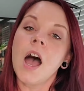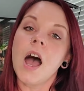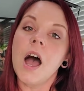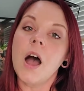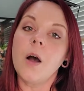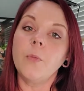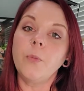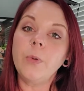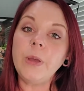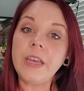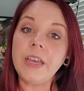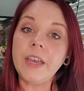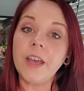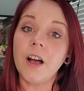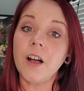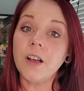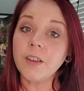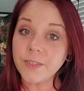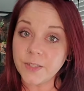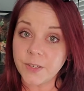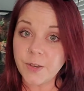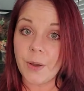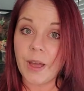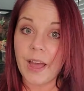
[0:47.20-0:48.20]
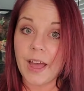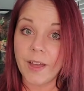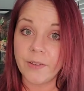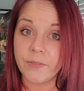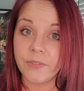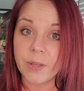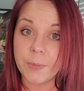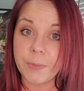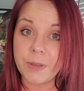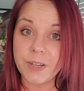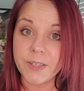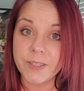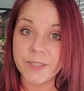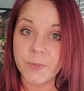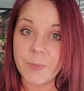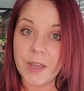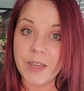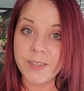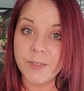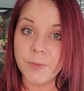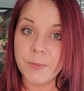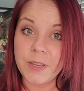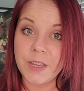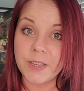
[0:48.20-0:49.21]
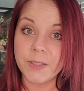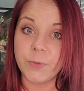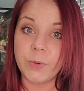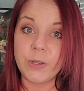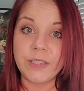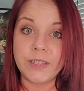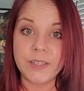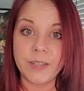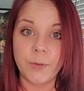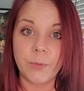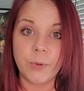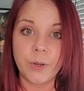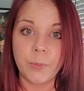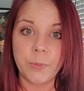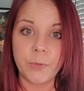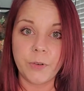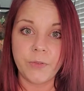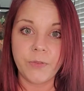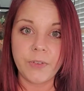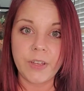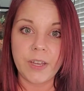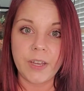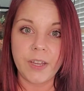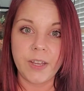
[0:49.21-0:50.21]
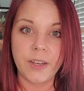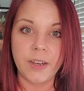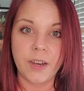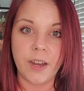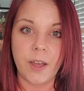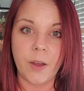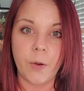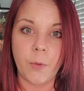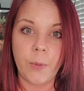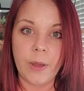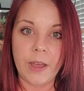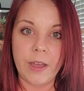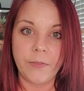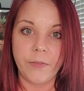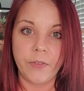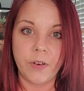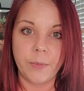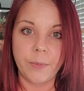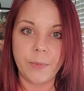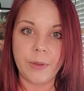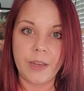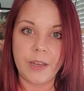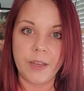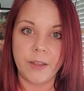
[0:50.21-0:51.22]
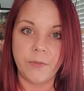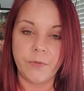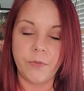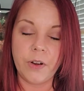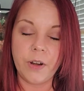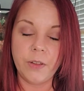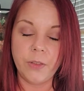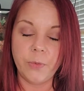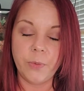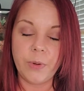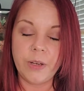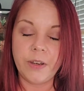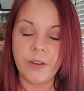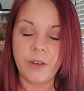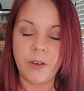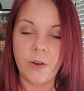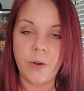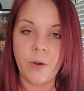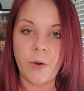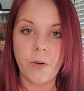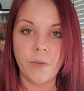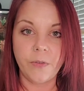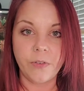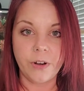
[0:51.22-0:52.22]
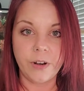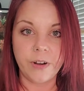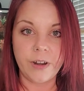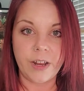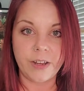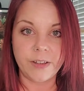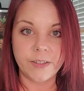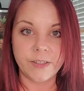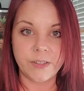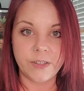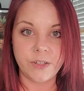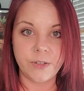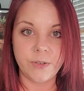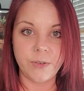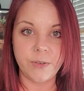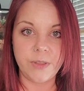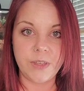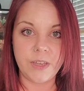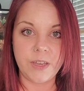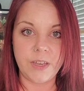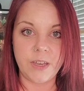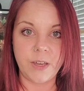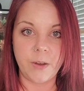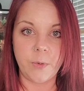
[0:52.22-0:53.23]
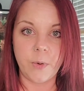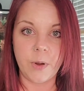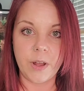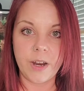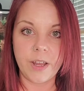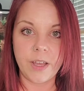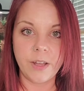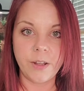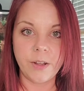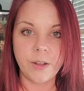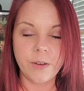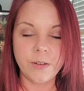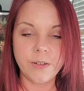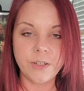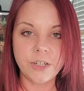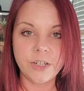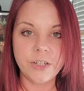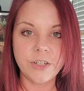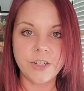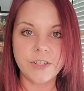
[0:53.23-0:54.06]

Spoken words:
We also have limited space because we did want to move it away from being in front of the window over next to the iguana enclosure,